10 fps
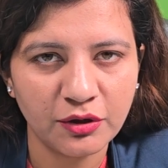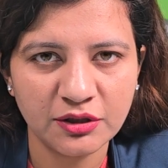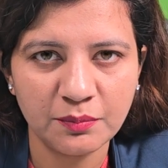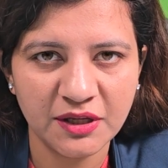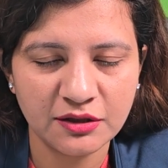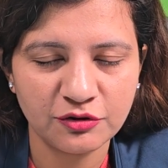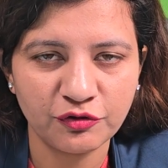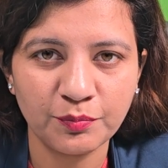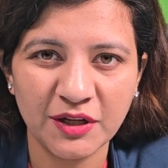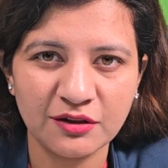on the basis
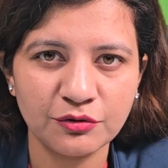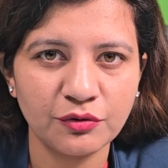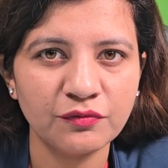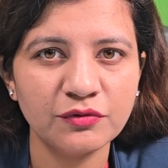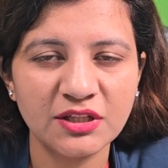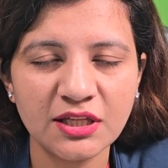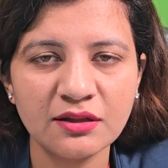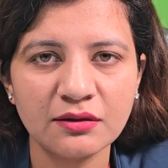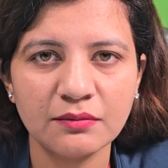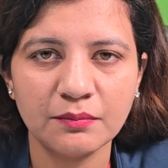of presence of
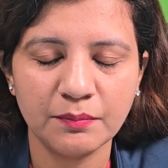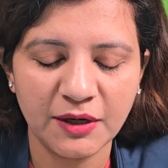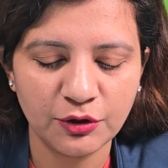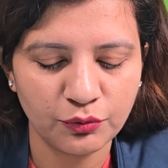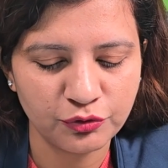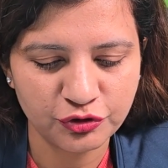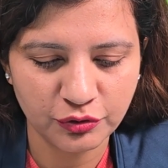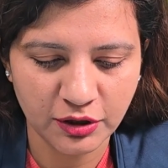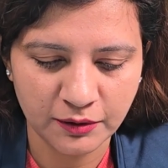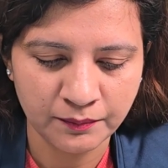these pentose
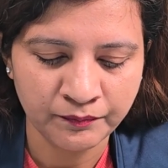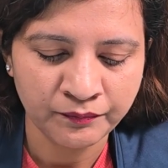sugar.